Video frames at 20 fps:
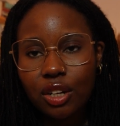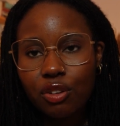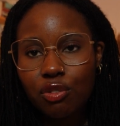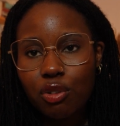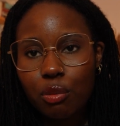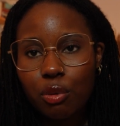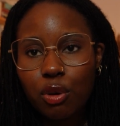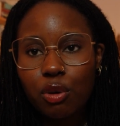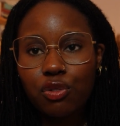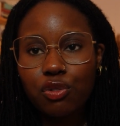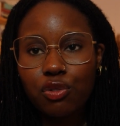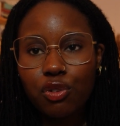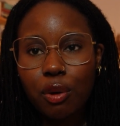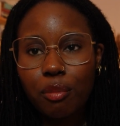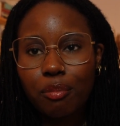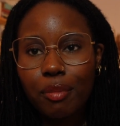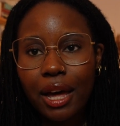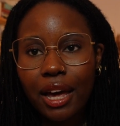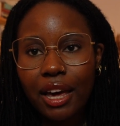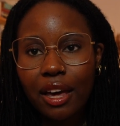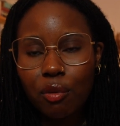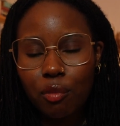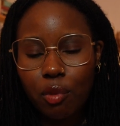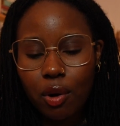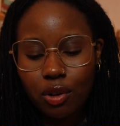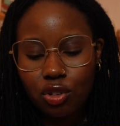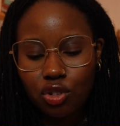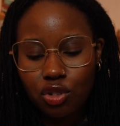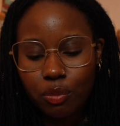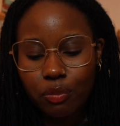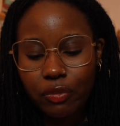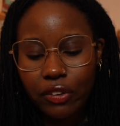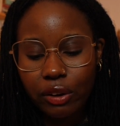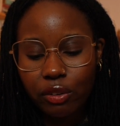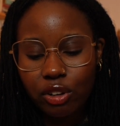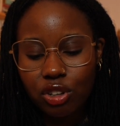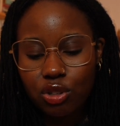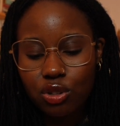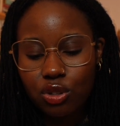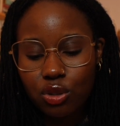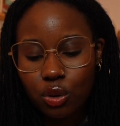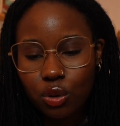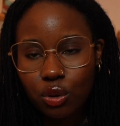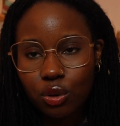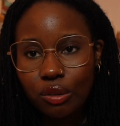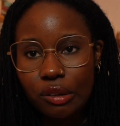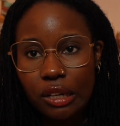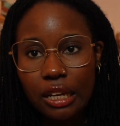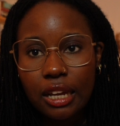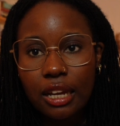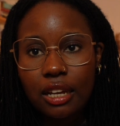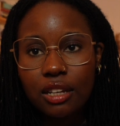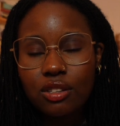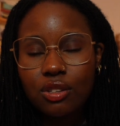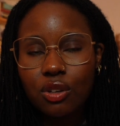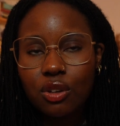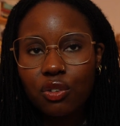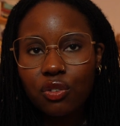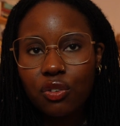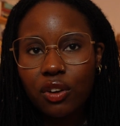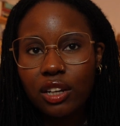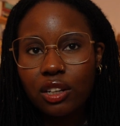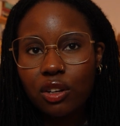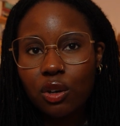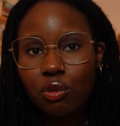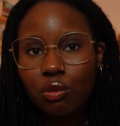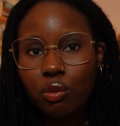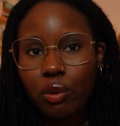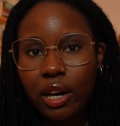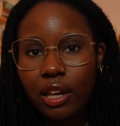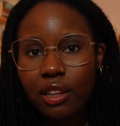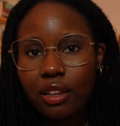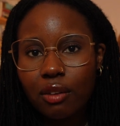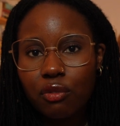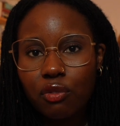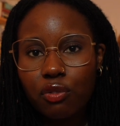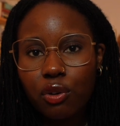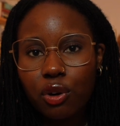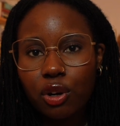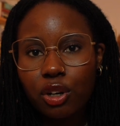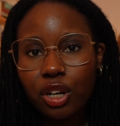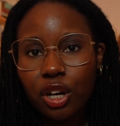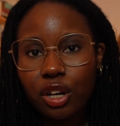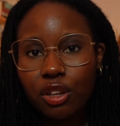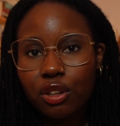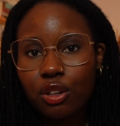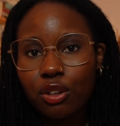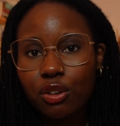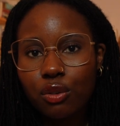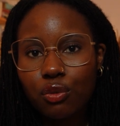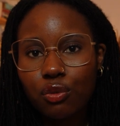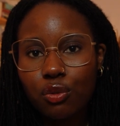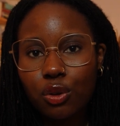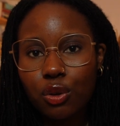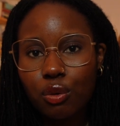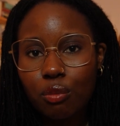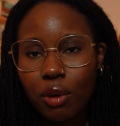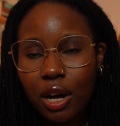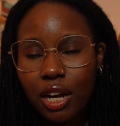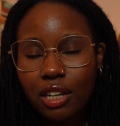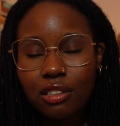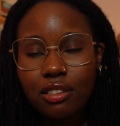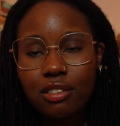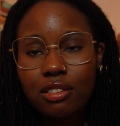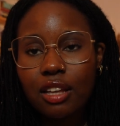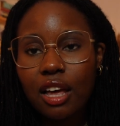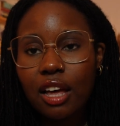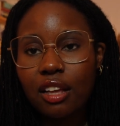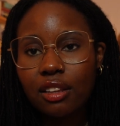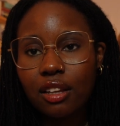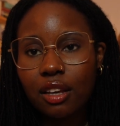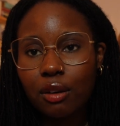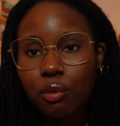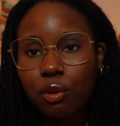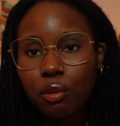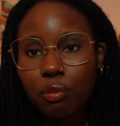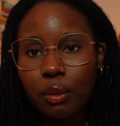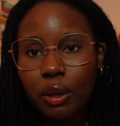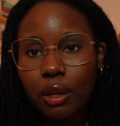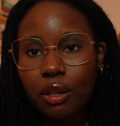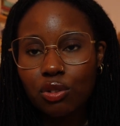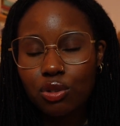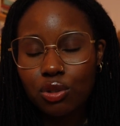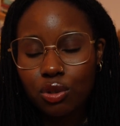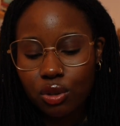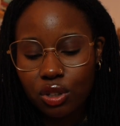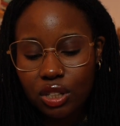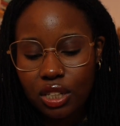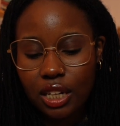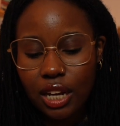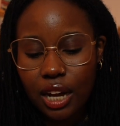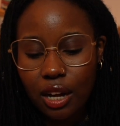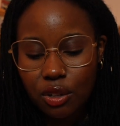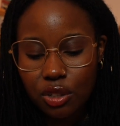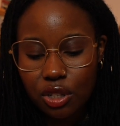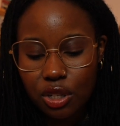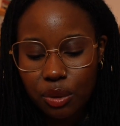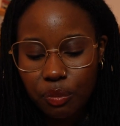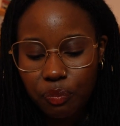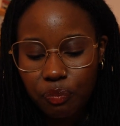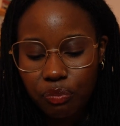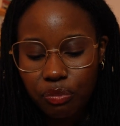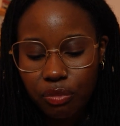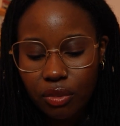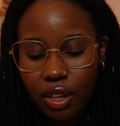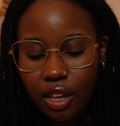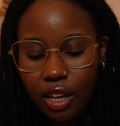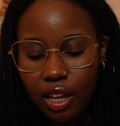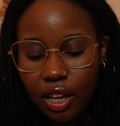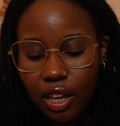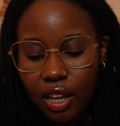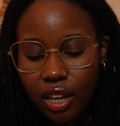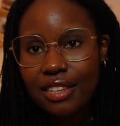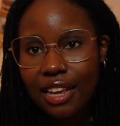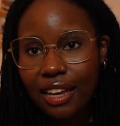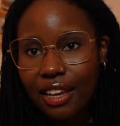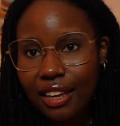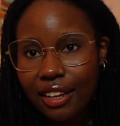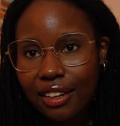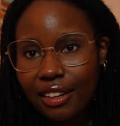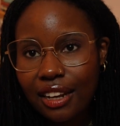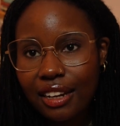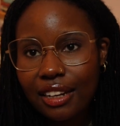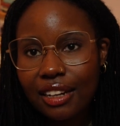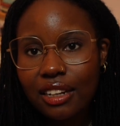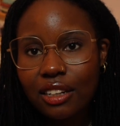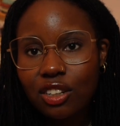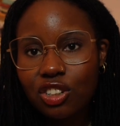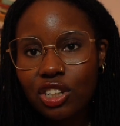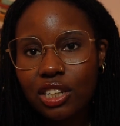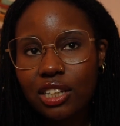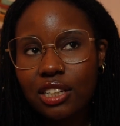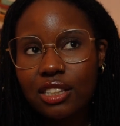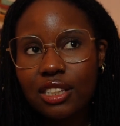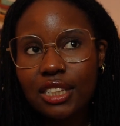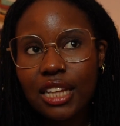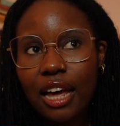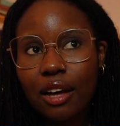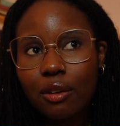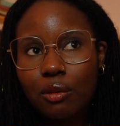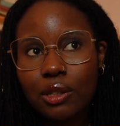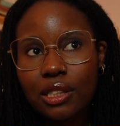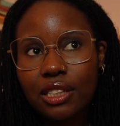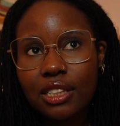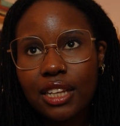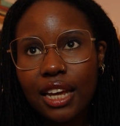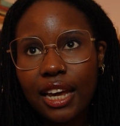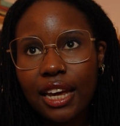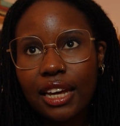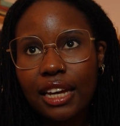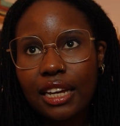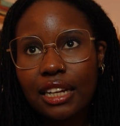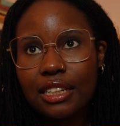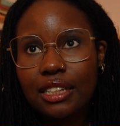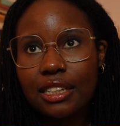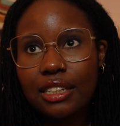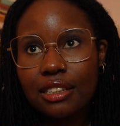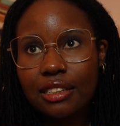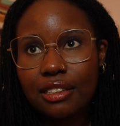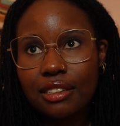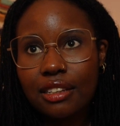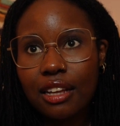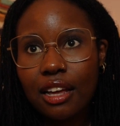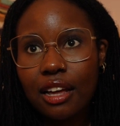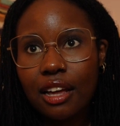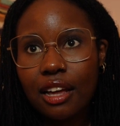removed from my wardrobe very soon, so if I don't wear them for another few months, they will be sorted out. Second Helene jeans, I would say it is